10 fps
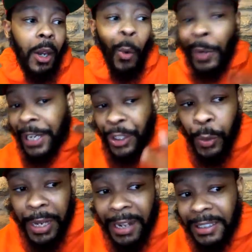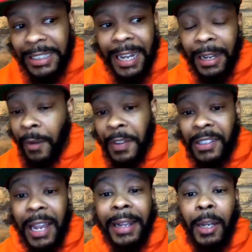We get you the understanding of the
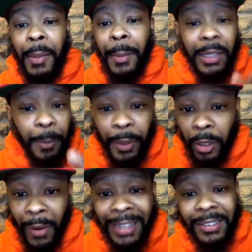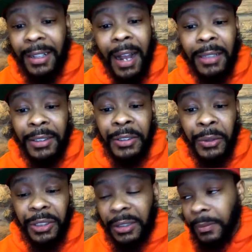Second Amendment, the Bill of Rights, and the
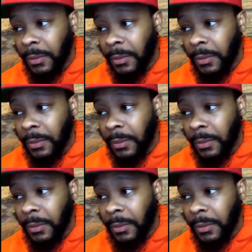Constitution.